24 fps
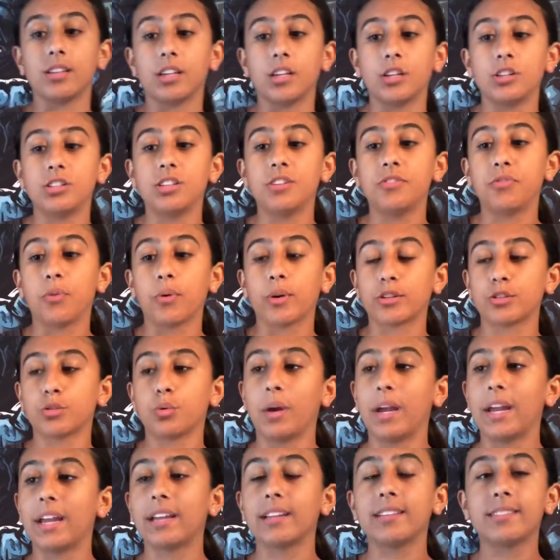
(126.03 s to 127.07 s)
You see Force
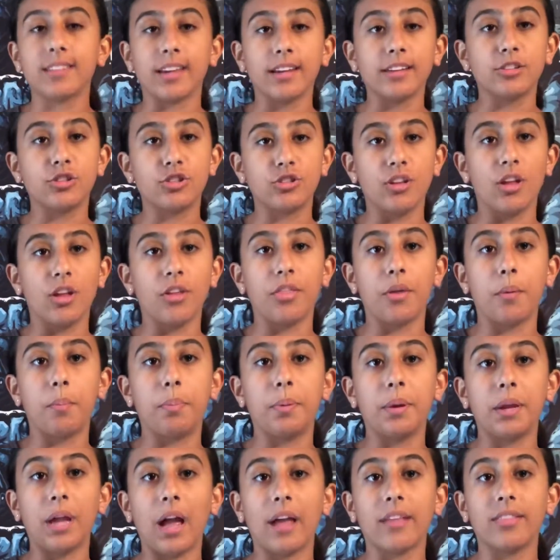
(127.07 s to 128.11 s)
Awakens, the
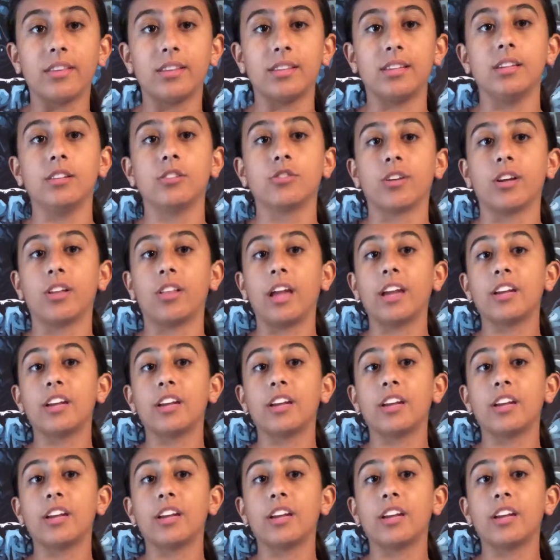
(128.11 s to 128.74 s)
behind the scenes reel,